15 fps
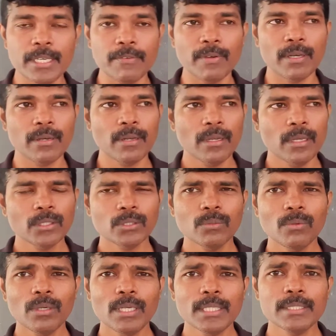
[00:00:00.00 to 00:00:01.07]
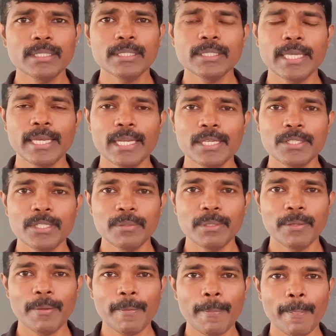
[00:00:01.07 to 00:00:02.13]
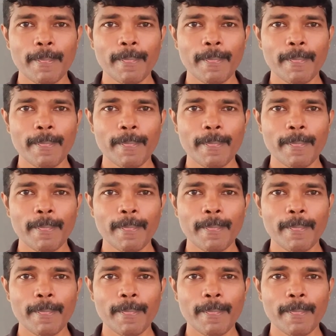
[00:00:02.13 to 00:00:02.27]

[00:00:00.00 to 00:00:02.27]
given. So what does this energy?